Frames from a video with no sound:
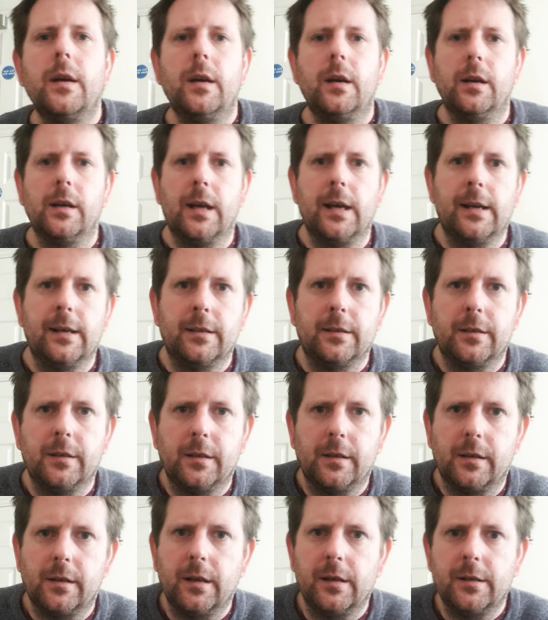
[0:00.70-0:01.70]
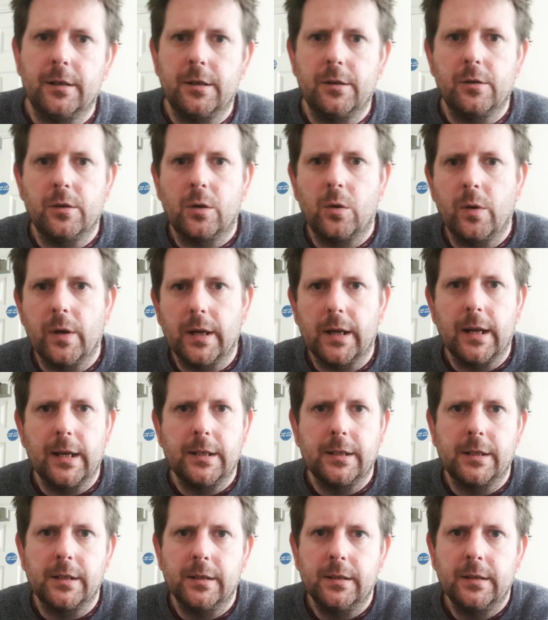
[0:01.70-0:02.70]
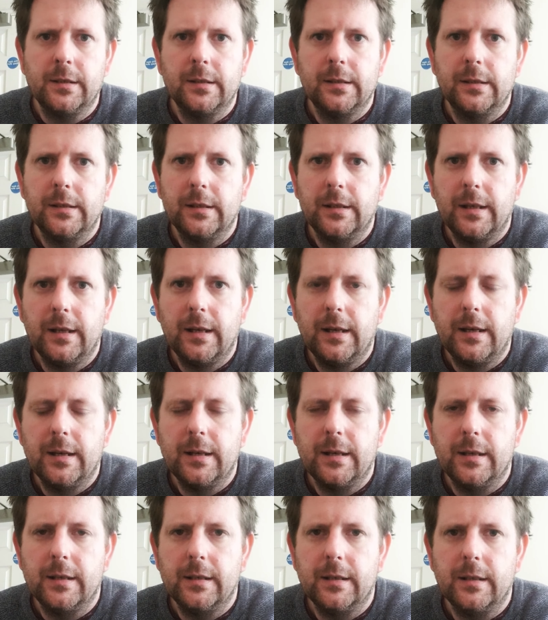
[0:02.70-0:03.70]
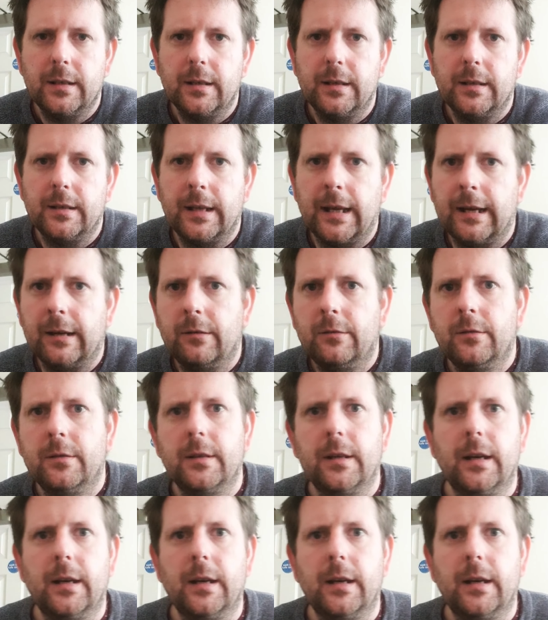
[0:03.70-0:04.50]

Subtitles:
Okay, I'm going to do a quick lesson now.